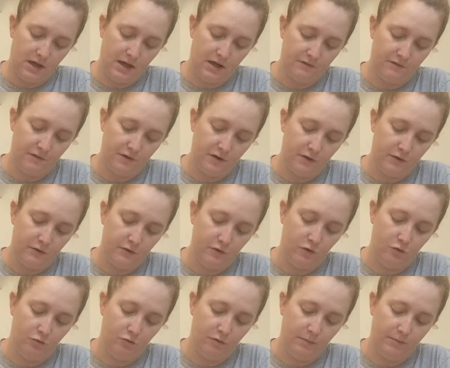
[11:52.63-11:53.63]
have very
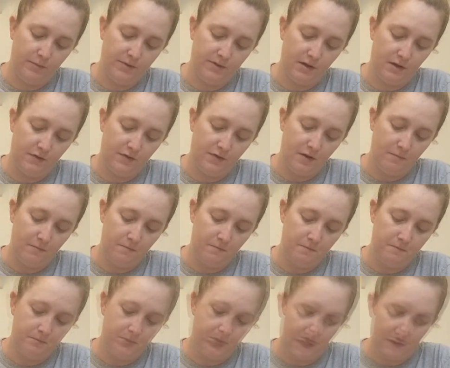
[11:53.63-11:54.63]
good grips on them.
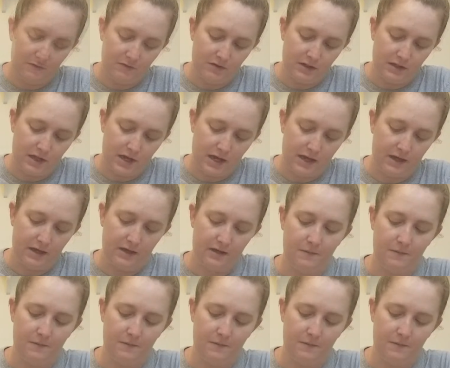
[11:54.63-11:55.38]
Even like